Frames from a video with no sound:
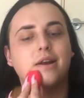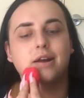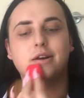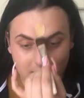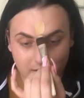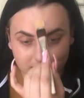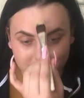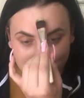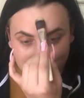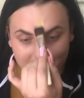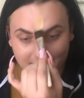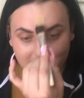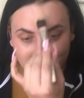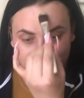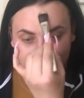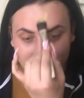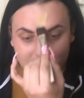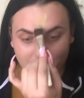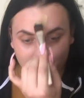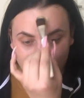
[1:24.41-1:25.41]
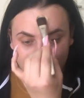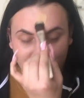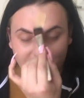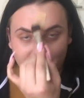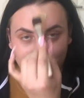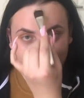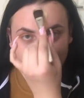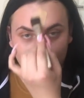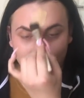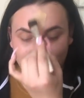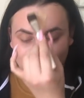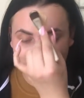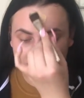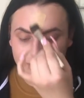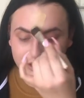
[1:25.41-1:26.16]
And I was like, here we go, what the fuck do I